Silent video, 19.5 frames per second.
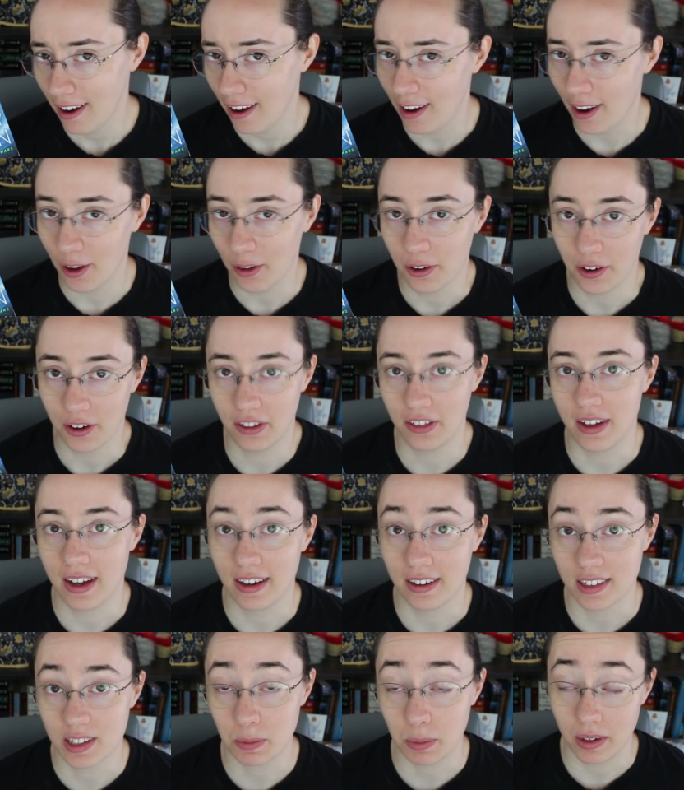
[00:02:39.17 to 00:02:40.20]
other
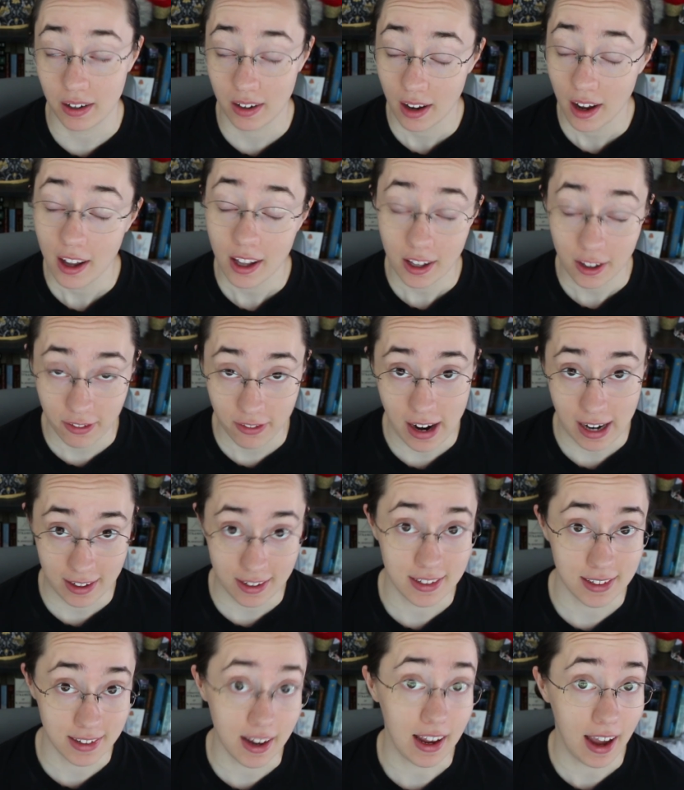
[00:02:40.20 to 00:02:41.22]
things, but the fact
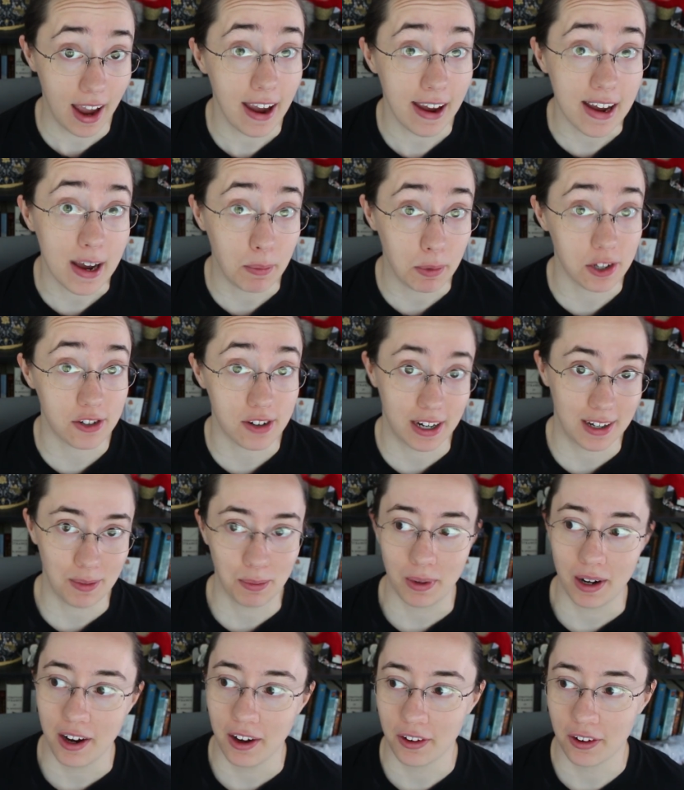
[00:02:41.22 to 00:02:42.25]
is I am distracted
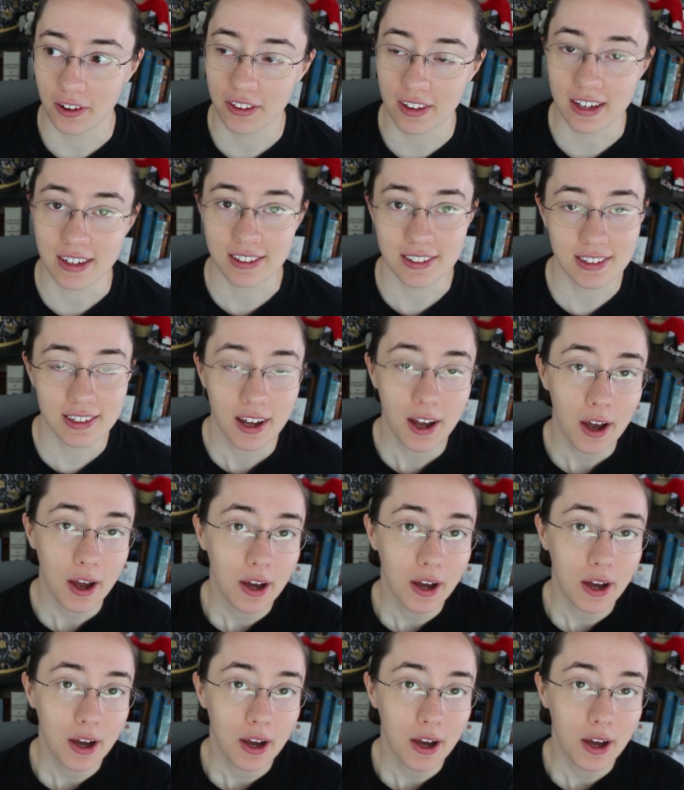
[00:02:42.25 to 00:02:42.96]
by other things.